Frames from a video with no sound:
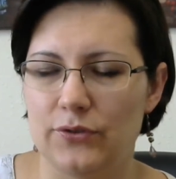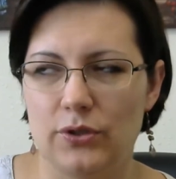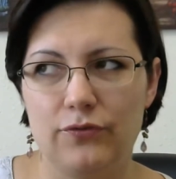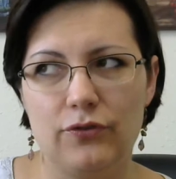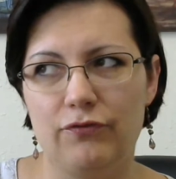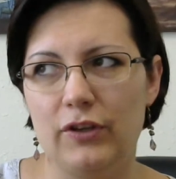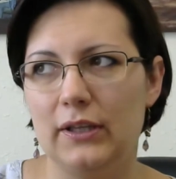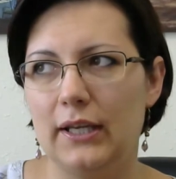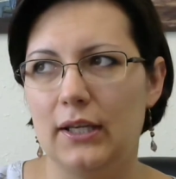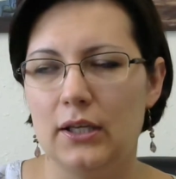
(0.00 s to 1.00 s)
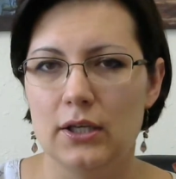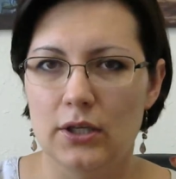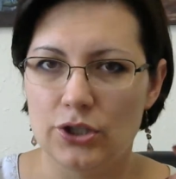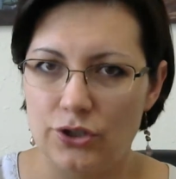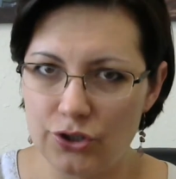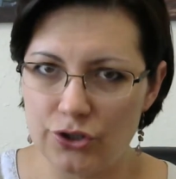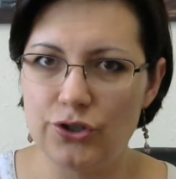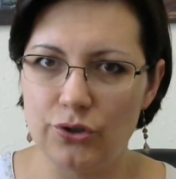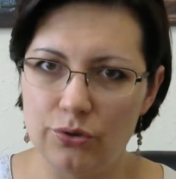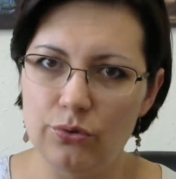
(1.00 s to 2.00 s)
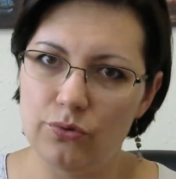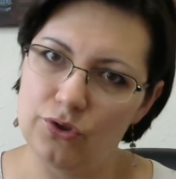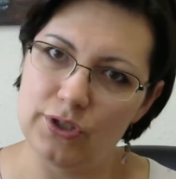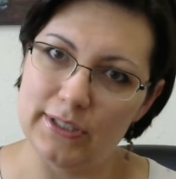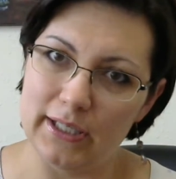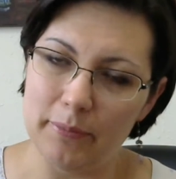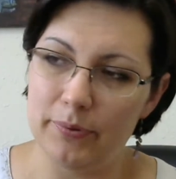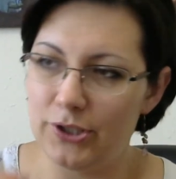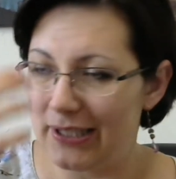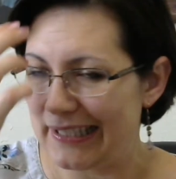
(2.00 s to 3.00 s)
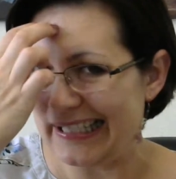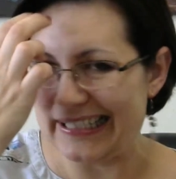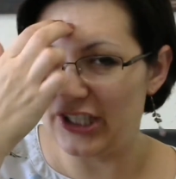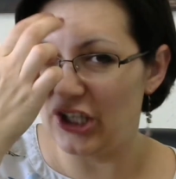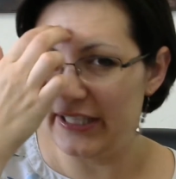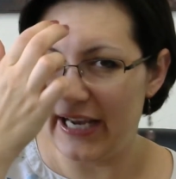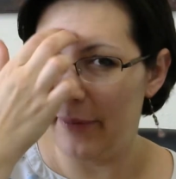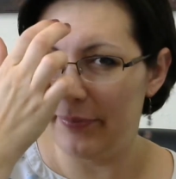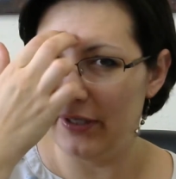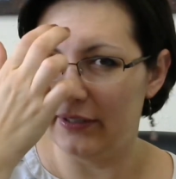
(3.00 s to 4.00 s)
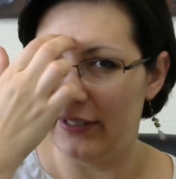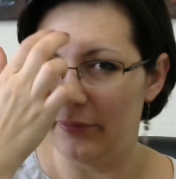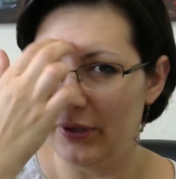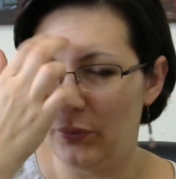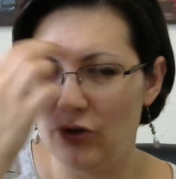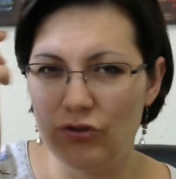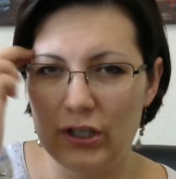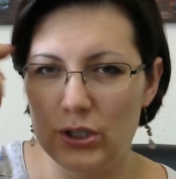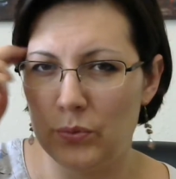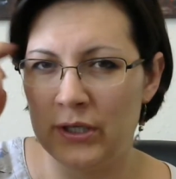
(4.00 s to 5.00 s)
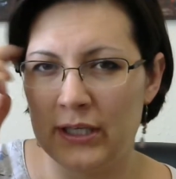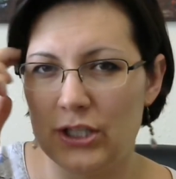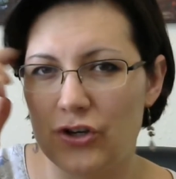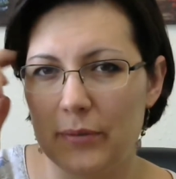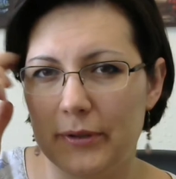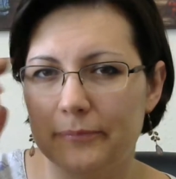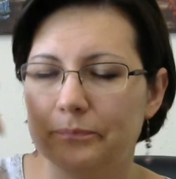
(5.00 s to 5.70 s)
So if you're feeling too deep, just kind of start tapping a little bit. We really don't want any trauma.